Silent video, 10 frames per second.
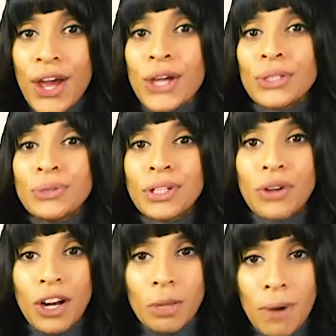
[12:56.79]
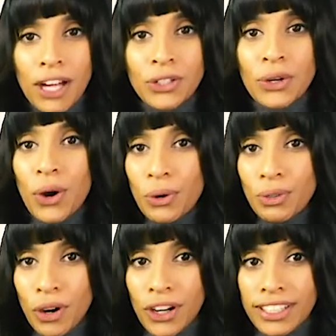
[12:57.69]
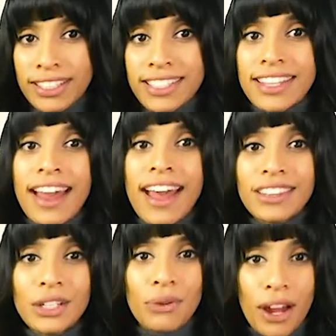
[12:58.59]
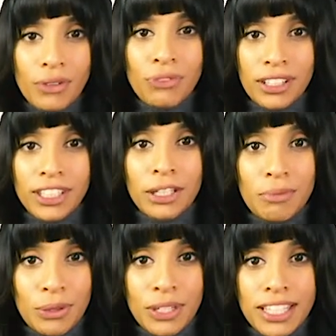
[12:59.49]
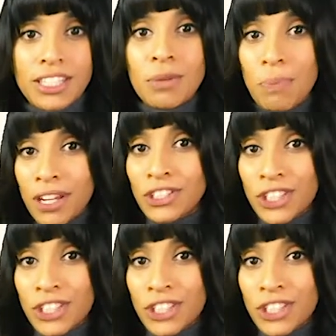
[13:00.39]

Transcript: you can call upon your own audience and the crowdfunding community to pitch